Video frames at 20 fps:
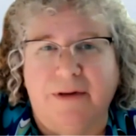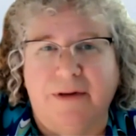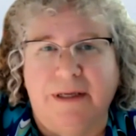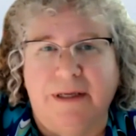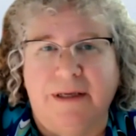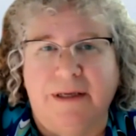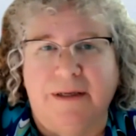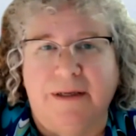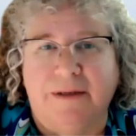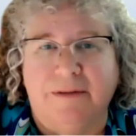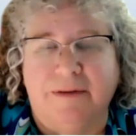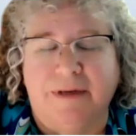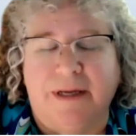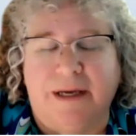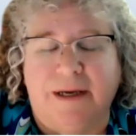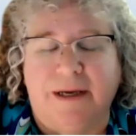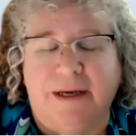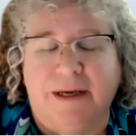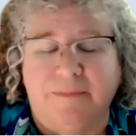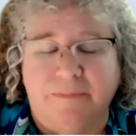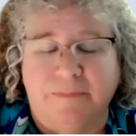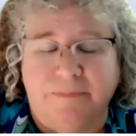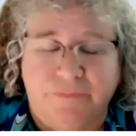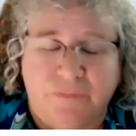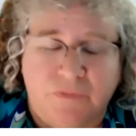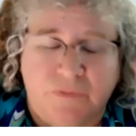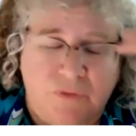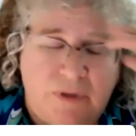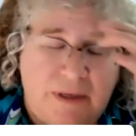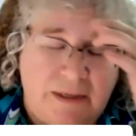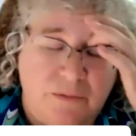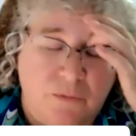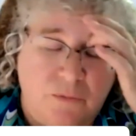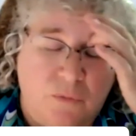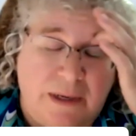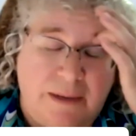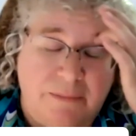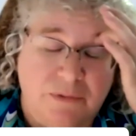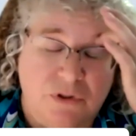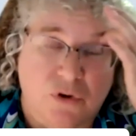in
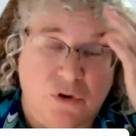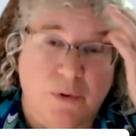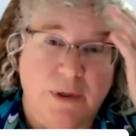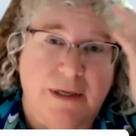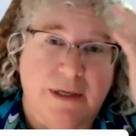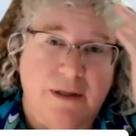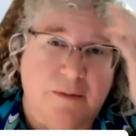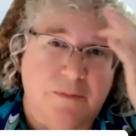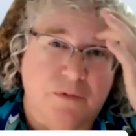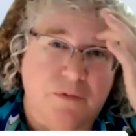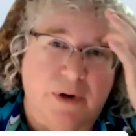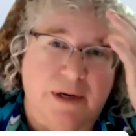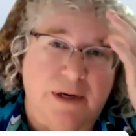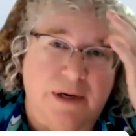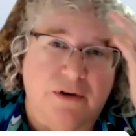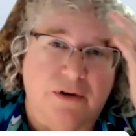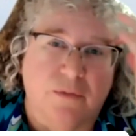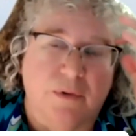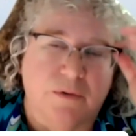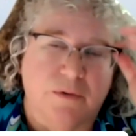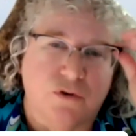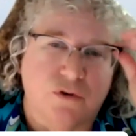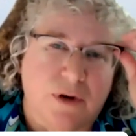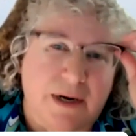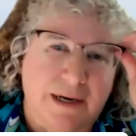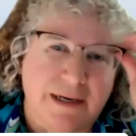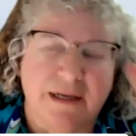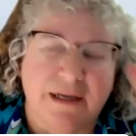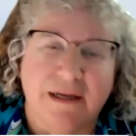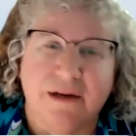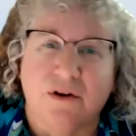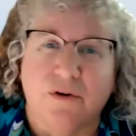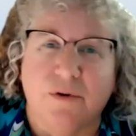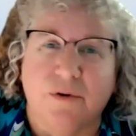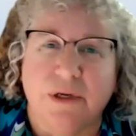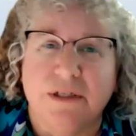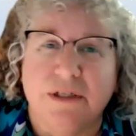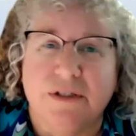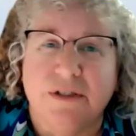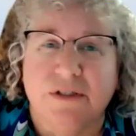when I was curriculum director, we were trying to
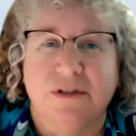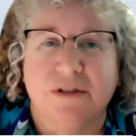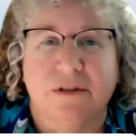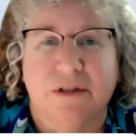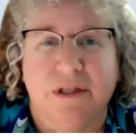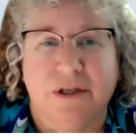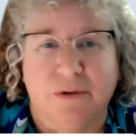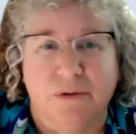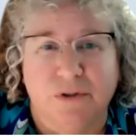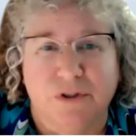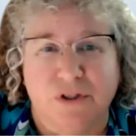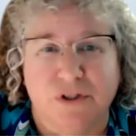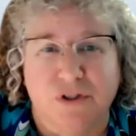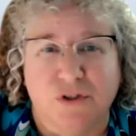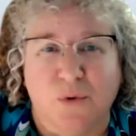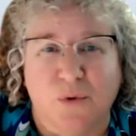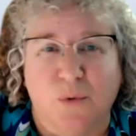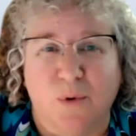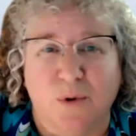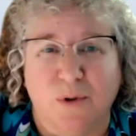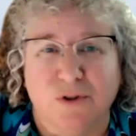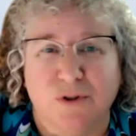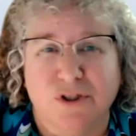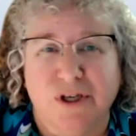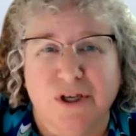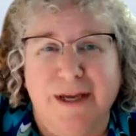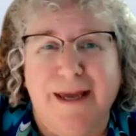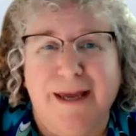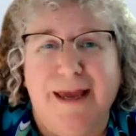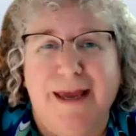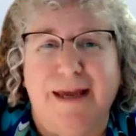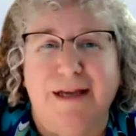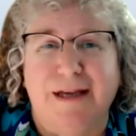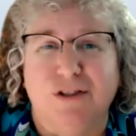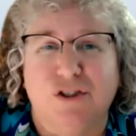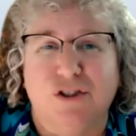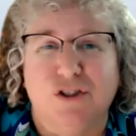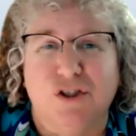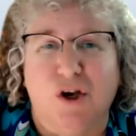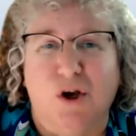increase literacy scores.
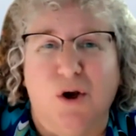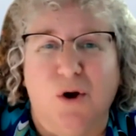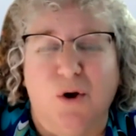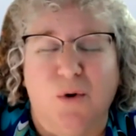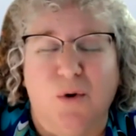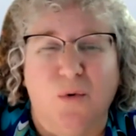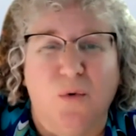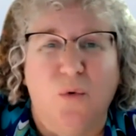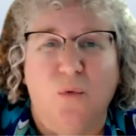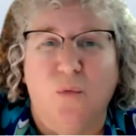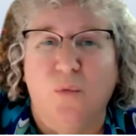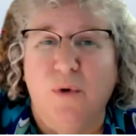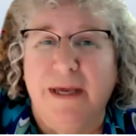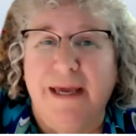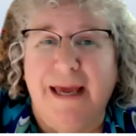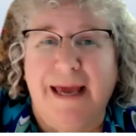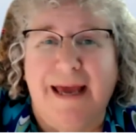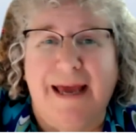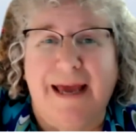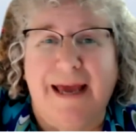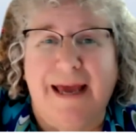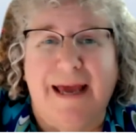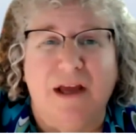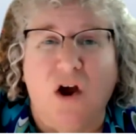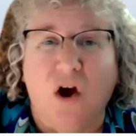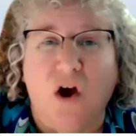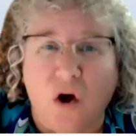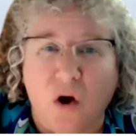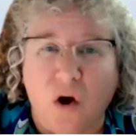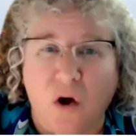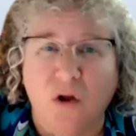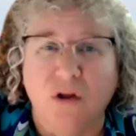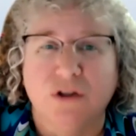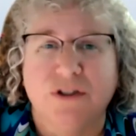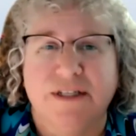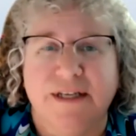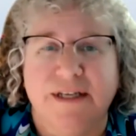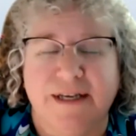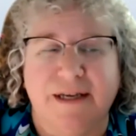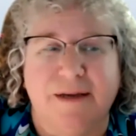And so we had all
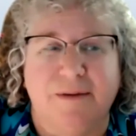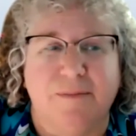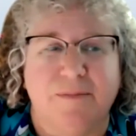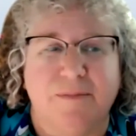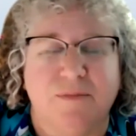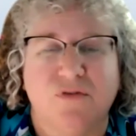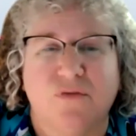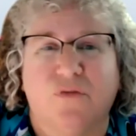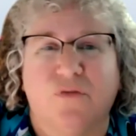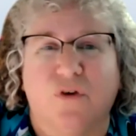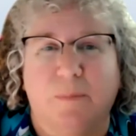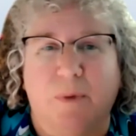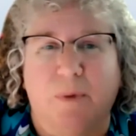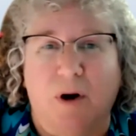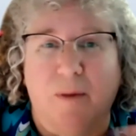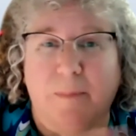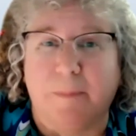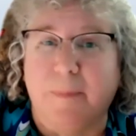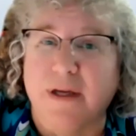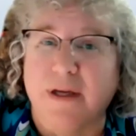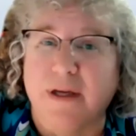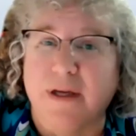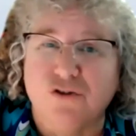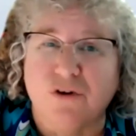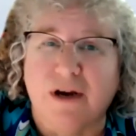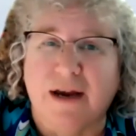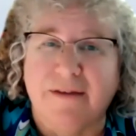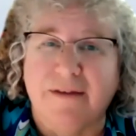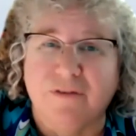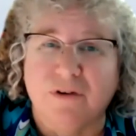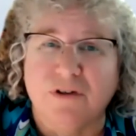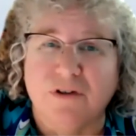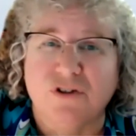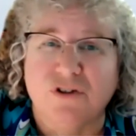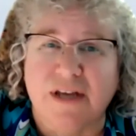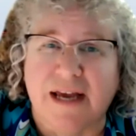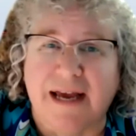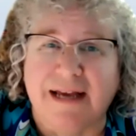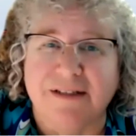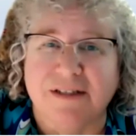teams from our bus drivers
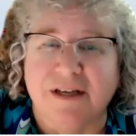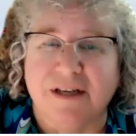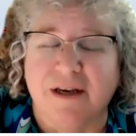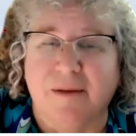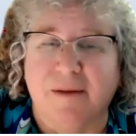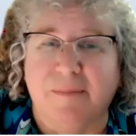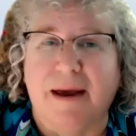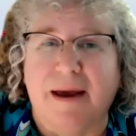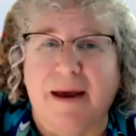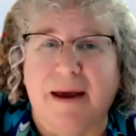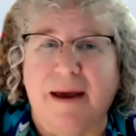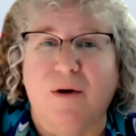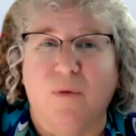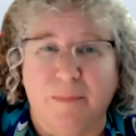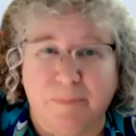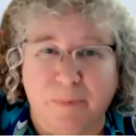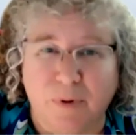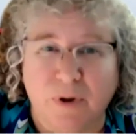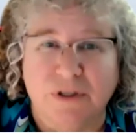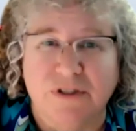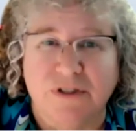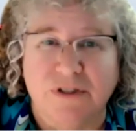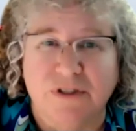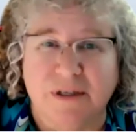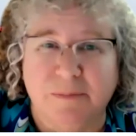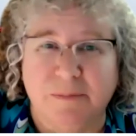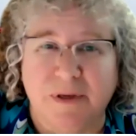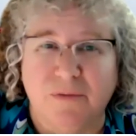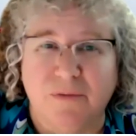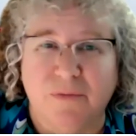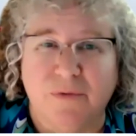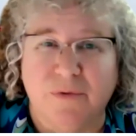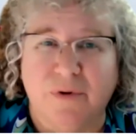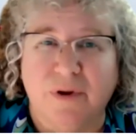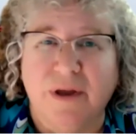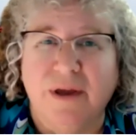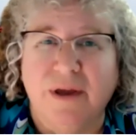asking about what books had been,